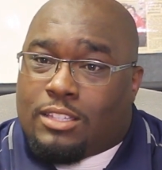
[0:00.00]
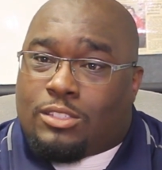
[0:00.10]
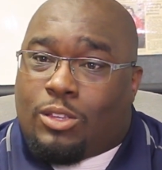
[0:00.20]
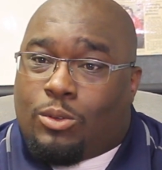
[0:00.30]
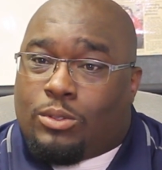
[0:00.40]

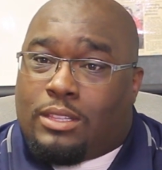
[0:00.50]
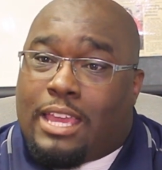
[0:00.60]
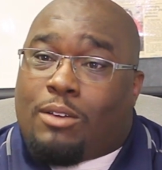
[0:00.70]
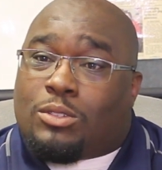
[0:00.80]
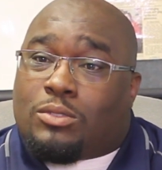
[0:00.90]
So
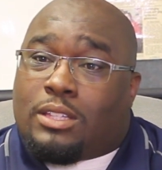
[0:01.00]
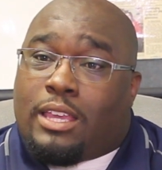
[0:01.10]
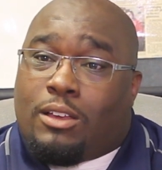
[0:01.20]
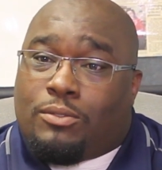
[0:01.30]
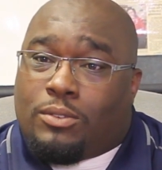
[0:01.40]
that was really
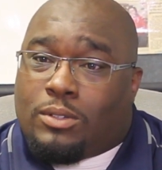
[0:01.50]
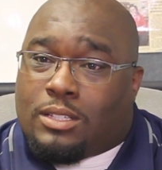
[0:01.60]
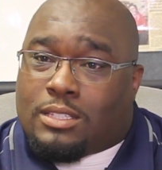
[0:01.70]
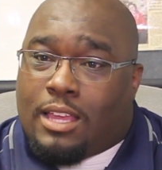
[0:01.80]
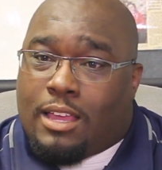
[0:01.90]
helpful,
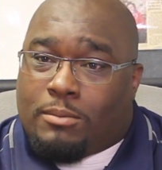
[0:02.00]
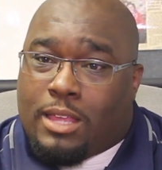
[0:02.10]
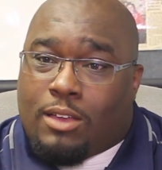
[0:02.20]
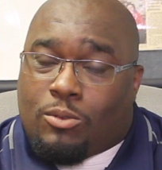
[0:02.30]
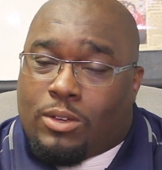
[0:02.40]
because I'm
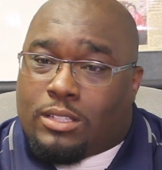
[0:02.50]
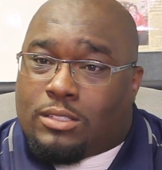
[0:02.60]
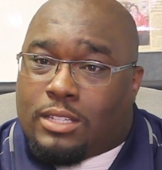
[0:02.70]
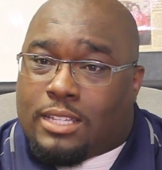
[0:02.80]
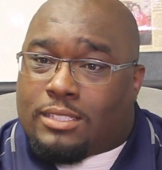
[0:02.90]
not one
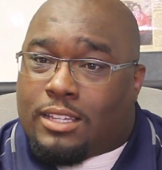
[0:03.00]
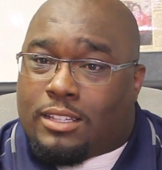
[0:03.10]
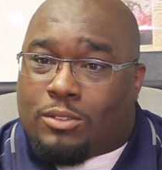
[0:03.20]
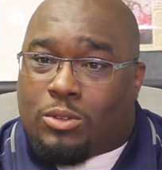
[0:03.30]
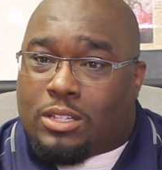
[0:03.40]
to
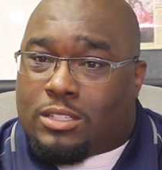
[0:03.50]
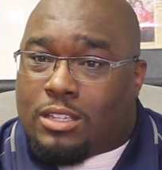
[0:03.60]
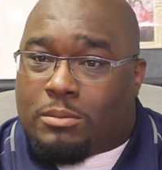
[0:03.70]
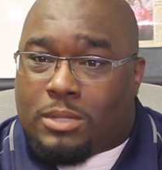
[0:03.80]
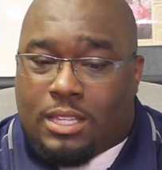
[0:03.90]
necessarily want to
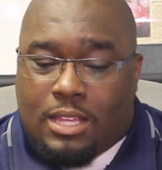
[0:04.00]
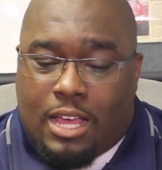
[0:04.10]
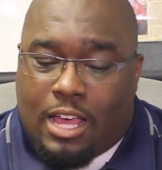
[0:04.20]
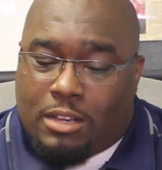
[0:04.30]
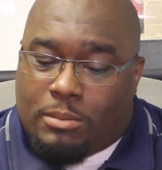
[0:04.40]
jump
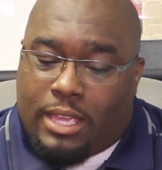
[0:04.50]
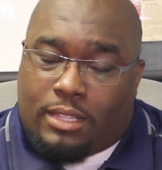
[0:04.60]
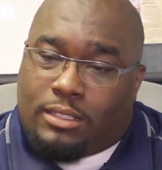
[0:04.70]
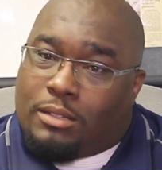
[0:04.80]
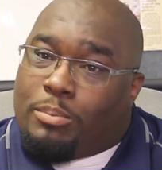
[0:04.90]

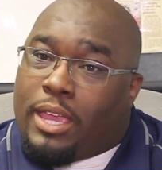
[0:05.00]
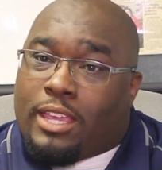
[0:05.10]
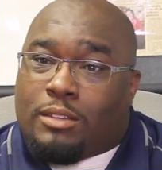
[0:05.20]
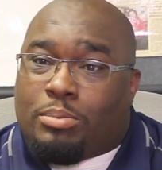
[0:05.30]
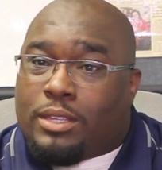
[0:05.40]
automatically to
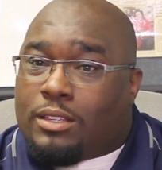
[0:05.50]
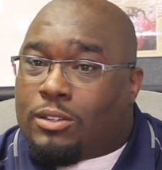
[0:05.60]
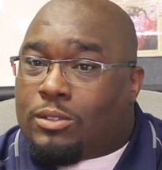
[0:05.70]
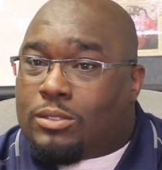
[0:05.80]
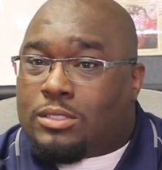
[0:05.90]
pain
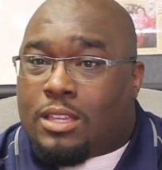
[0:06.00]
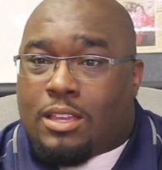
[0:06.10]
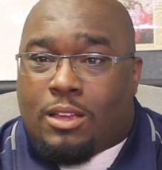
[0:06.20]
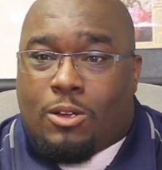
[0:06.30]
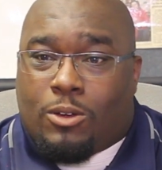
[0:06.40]
pills
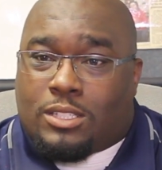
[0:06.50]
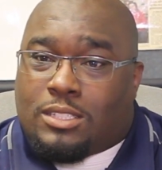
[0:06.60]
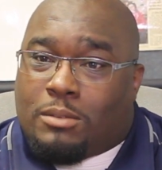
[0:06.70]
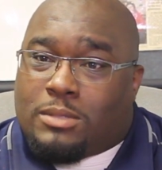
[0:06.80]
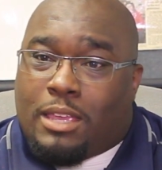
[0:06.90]
or
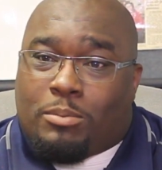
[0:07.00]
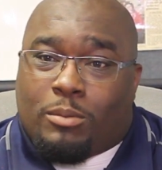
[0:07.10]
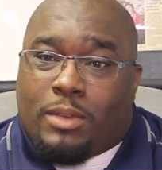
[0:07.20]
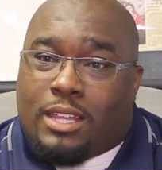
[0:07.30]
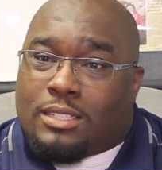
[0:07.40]
some type of
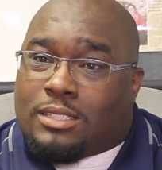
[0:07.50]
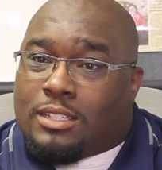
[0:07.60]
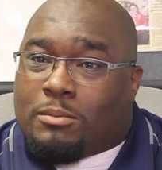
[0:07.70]
medicine.